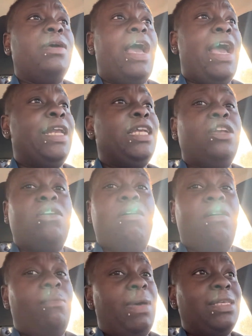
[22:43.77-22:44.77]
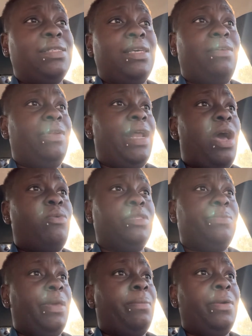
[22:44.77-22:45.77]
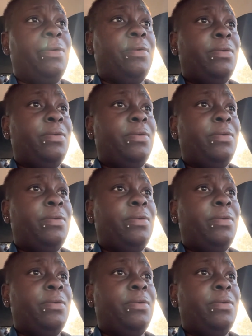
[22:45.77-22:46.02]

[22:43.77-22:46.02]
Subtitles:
I need all of my 7 hours, baby.